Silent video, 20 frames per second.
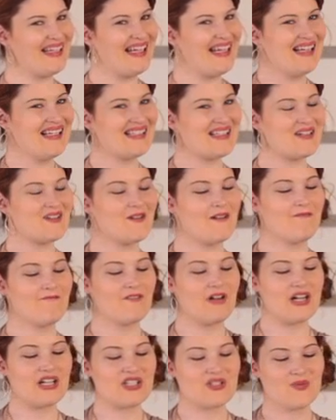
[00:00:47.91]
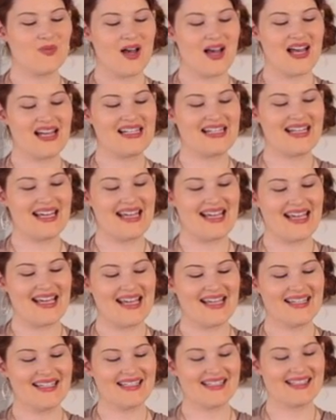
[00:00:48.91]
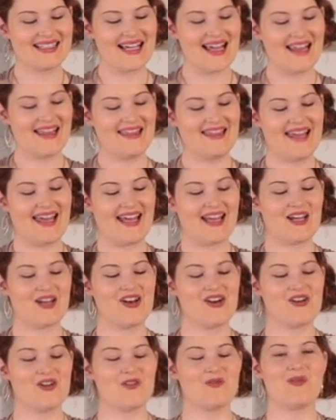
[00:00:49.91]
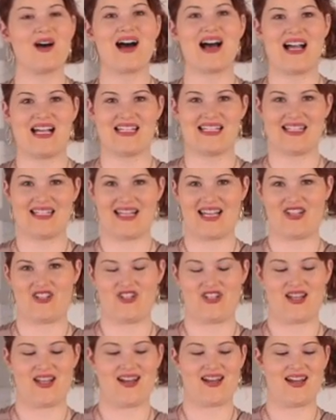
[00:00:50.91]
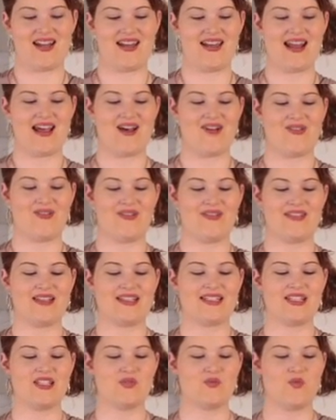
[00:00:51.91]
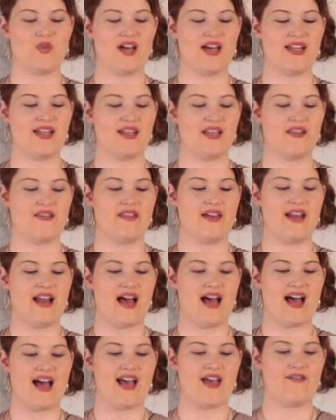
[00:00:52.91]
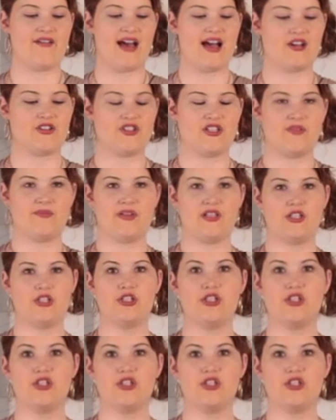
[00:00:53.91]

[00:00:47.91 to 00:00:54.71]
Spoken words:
So first one is a Lancome Oscillation. Now this is one that I've actually been